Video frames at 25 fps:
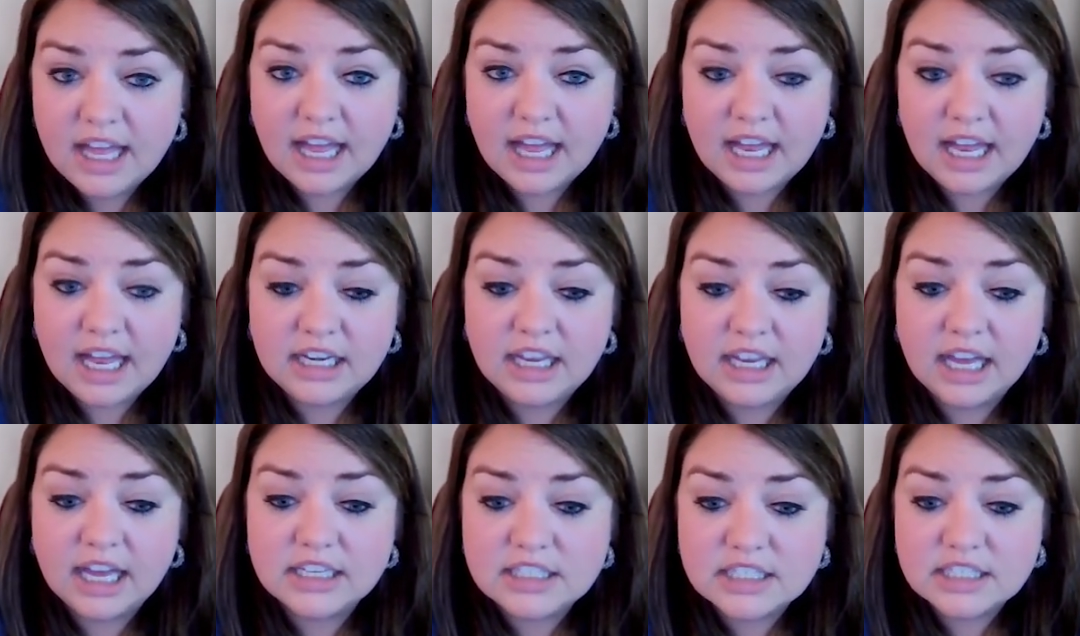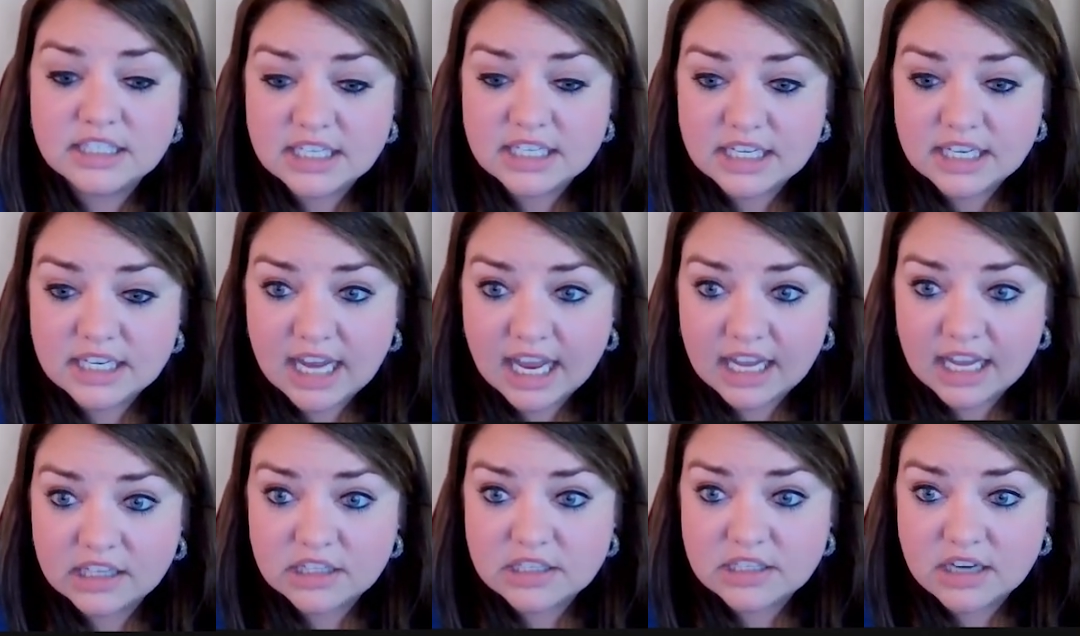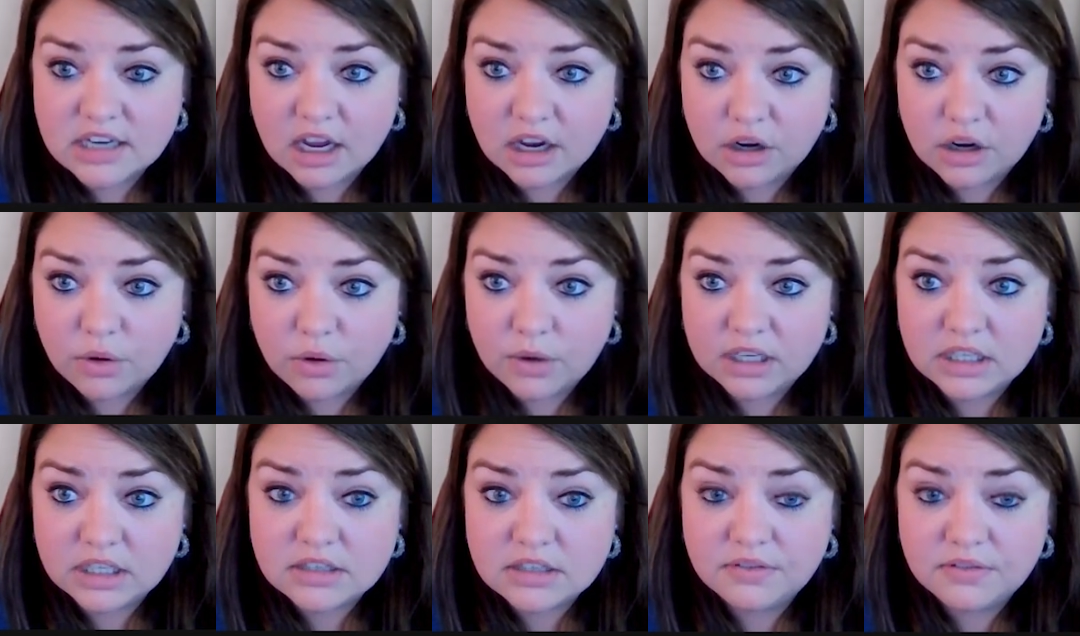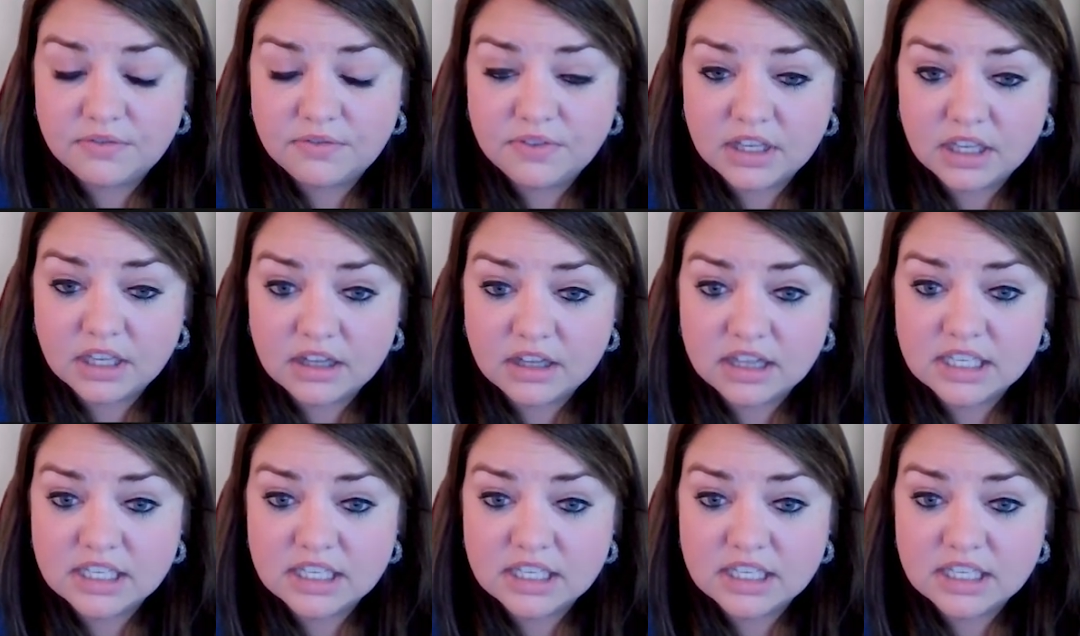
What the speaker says: And yes, today it's not going to feel